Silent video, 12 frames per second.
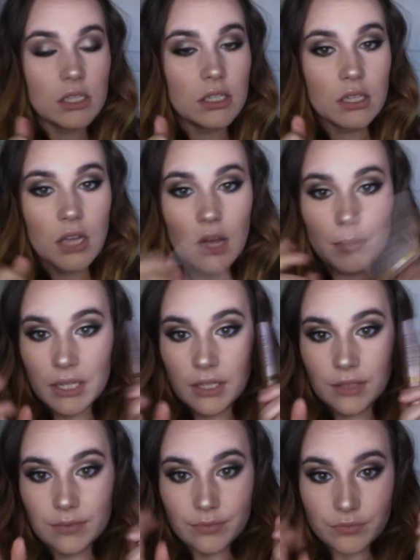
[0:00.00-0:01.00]
I
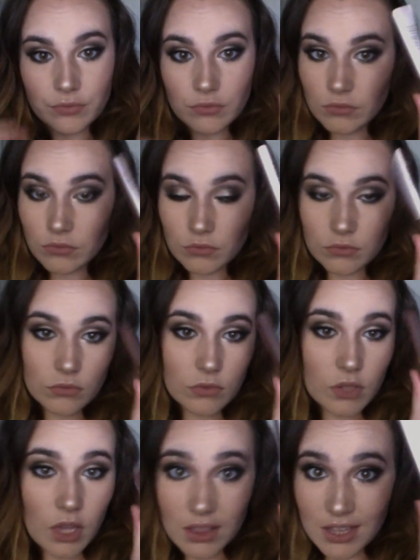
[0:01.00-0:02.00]
mean,
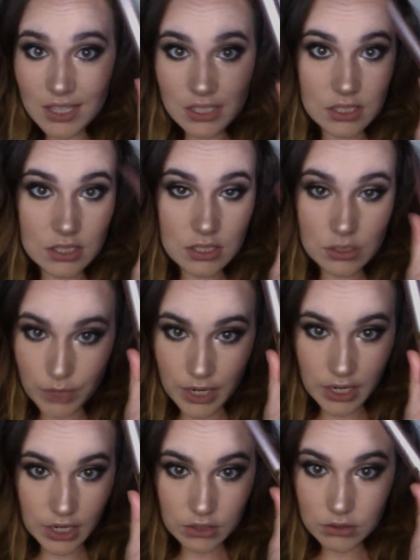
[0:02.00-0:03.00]
this right
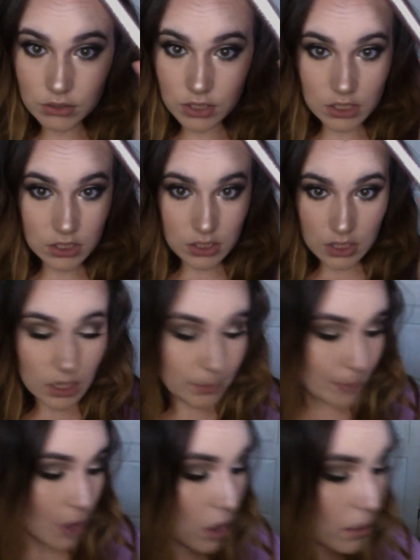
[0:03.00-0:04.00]
here is the
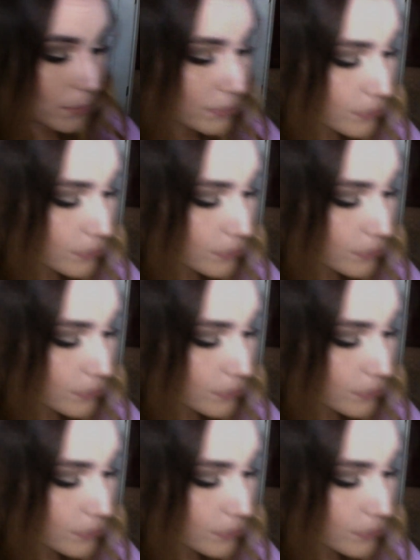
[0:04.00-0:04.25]
bomb.